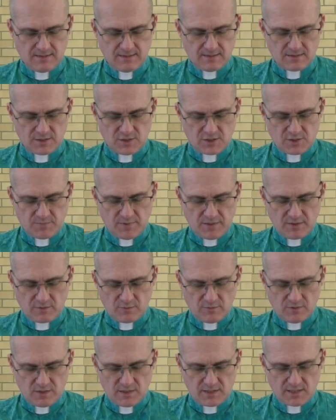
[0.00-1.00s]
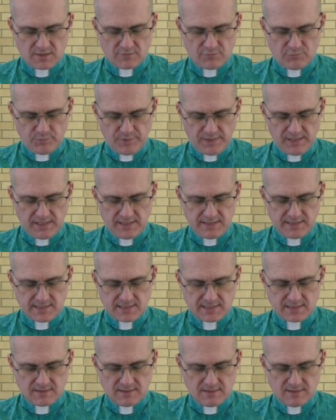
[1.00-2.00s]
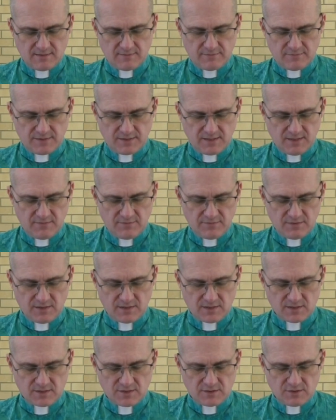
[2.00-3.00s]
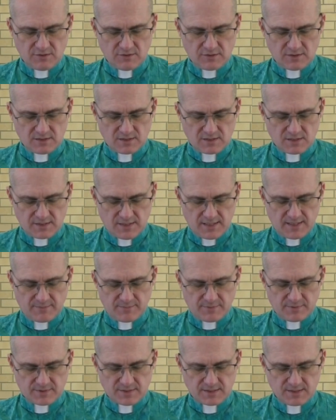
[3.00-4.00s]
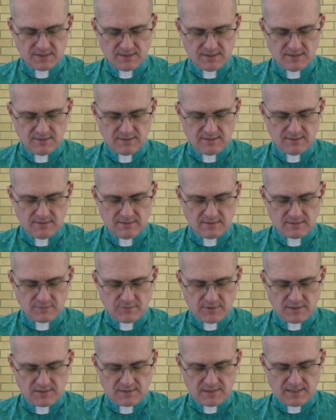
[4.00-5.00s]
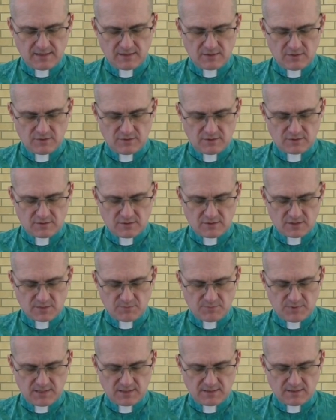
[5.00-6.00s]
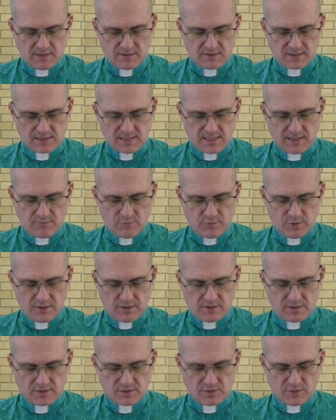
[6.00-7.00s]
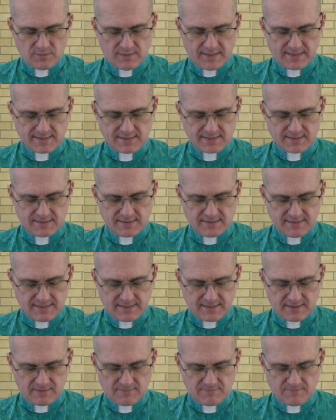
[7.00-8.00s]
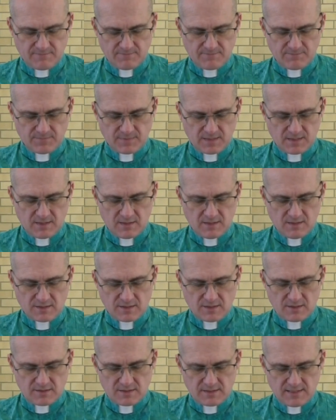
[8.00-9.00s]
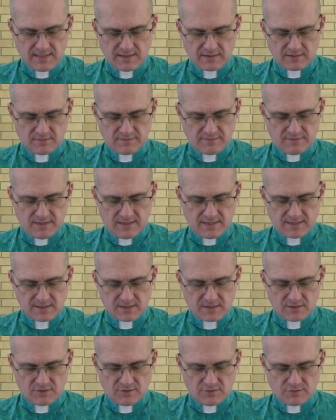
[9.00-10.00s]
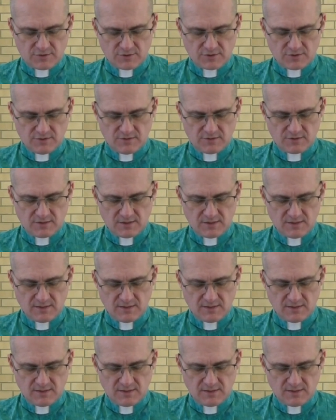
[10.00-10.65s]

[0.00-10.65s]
As you spoke words of peace and forgiveness to your disciples, we thank you that you speak those same words to us today. So sanctify us in your truth.